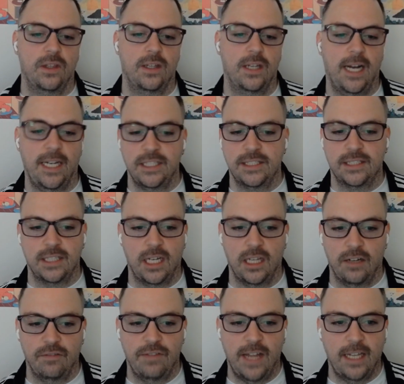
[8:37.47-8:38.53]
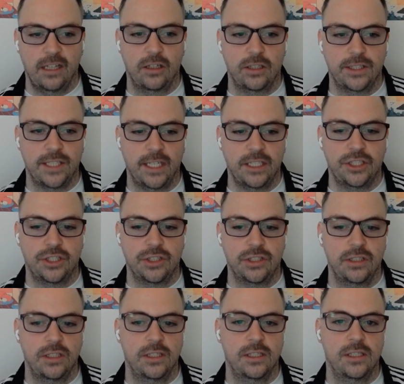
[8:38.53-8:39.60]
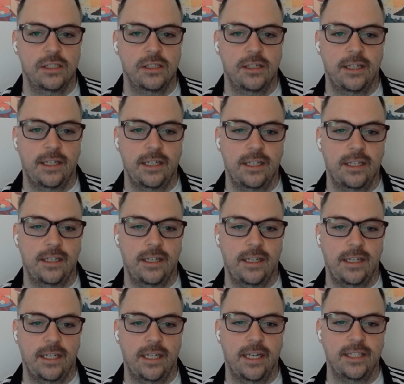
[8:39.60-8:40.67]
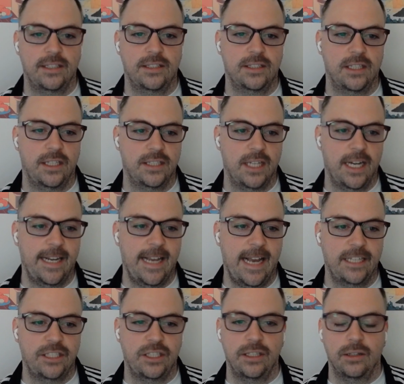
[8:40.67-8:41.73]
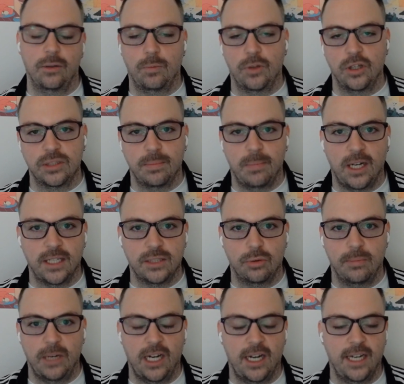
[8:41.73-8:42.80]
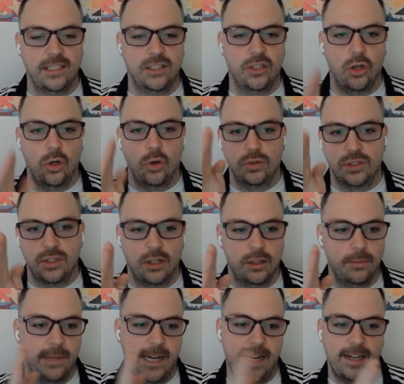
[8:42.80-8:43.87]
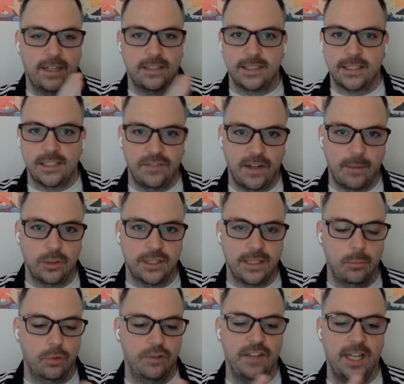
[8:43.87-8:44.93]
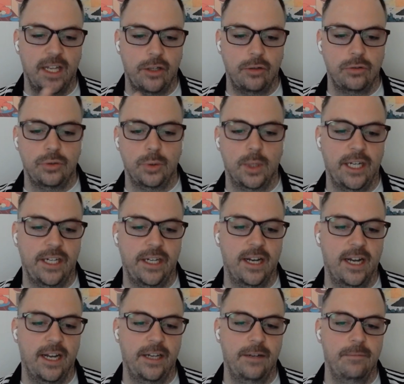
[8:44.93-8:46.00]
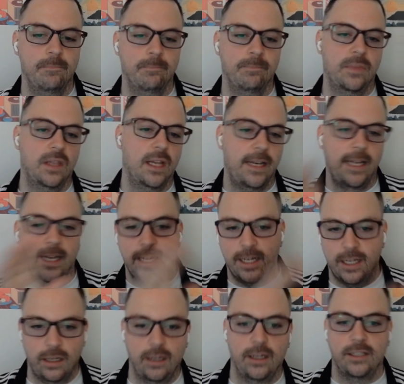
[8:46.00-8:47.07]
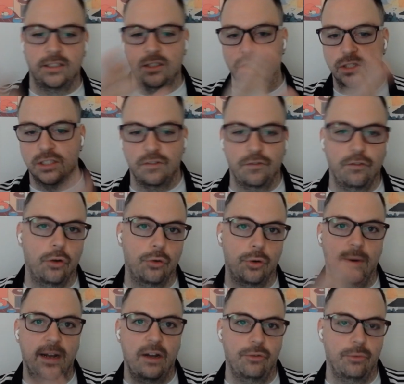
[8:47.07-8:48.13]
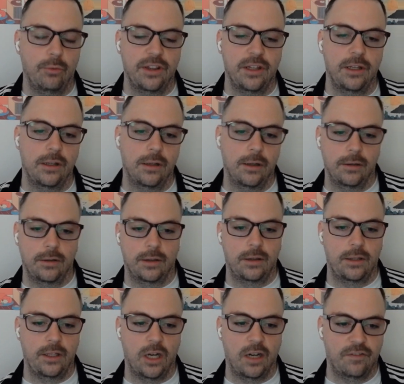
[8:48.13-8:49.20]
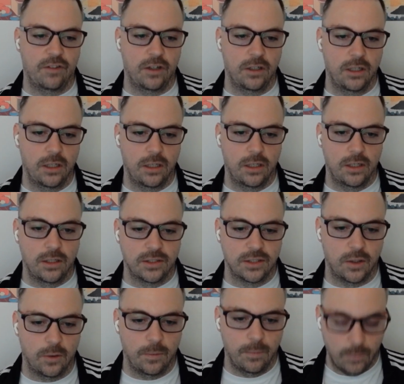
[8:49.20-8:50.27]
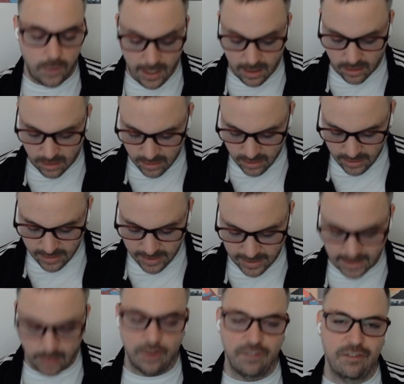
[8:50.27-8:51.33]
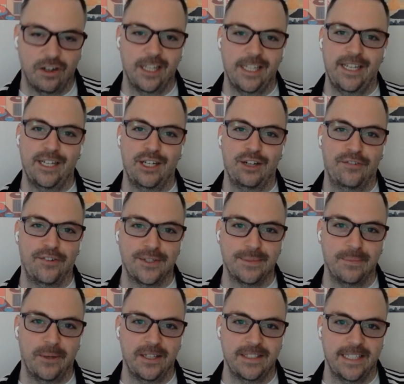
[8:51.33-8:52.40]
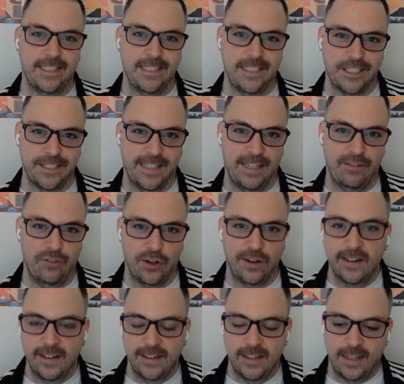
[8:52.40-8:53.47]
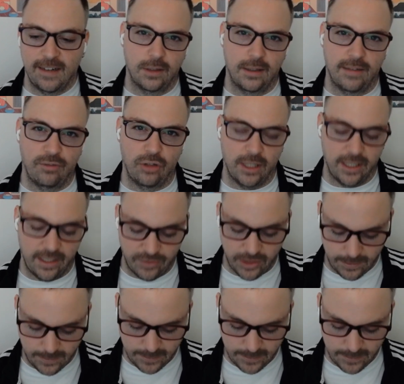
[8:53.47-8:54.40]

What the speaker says: I love that little touch. It's eye-catching, the spots where my eyes go. Starter pack, 65% more value, $2.99, and then it starts to float around within the offer. So yeah, that's it. We finally hit our first monetization lever after level 11.